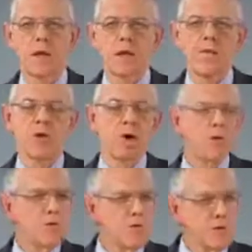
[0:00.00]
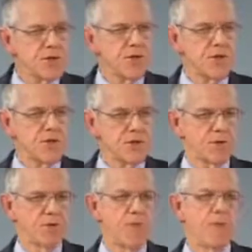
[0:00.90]
If you go through the
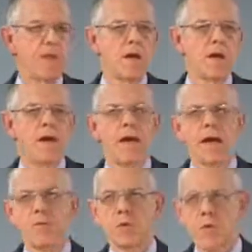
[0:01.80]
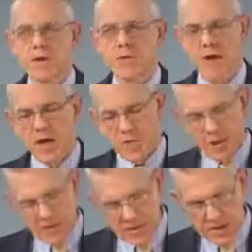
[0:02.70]
scriptures, and we won't have time
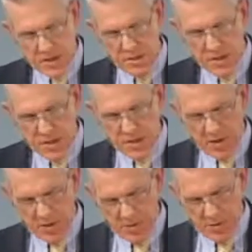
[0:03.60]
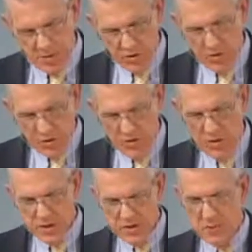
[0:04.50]
obviously this, but let me you can do
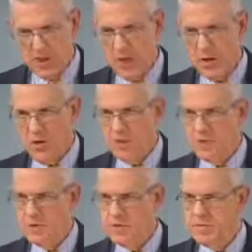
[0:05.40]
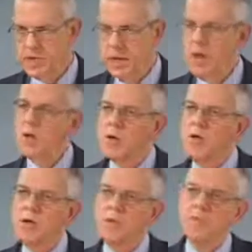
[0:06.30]
this with a concordance.
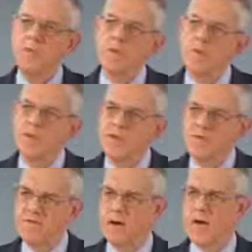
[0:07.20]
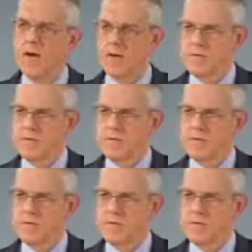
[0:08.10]
Look up defile.